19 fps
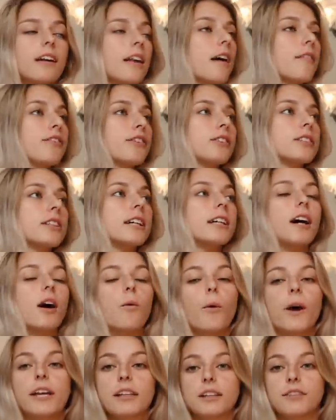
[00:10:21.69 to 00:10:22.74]
That feels like a
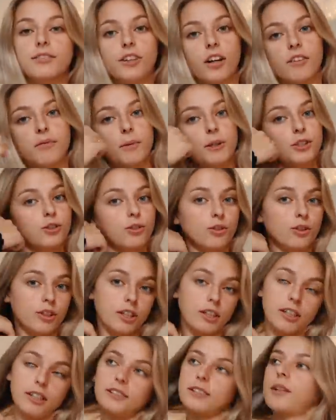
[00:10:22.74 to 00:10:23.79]
weight lifted off my
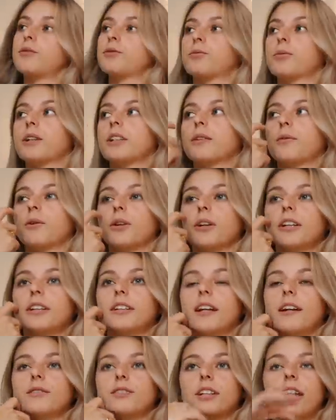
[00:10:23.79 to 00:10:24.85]
shoulder because I was really worried
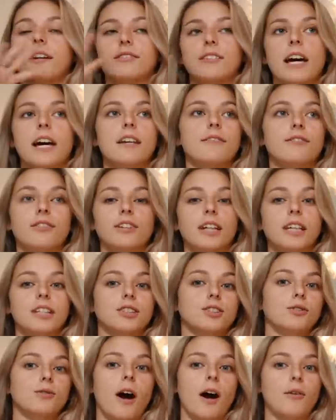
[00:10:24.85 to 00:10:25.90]
that I was gonna have to edit for
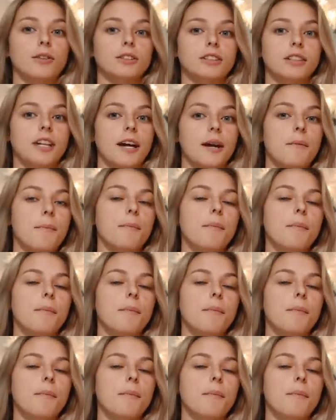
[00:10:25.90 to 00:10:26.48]
like two hours tonight.